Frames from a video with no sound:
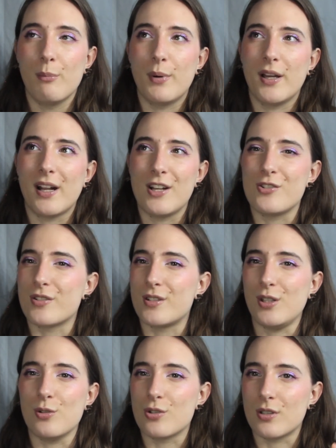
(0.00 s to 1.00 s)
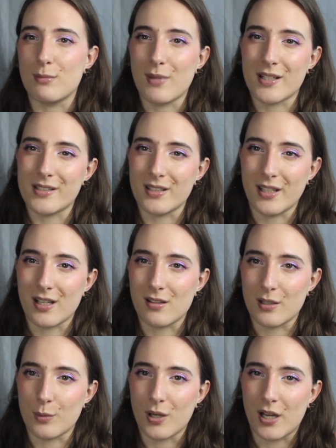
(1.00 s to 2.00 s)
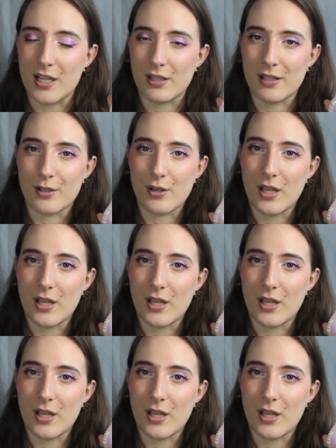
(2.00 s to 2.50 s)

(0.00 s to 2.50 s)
but I just usually mix in like a liquid highlighter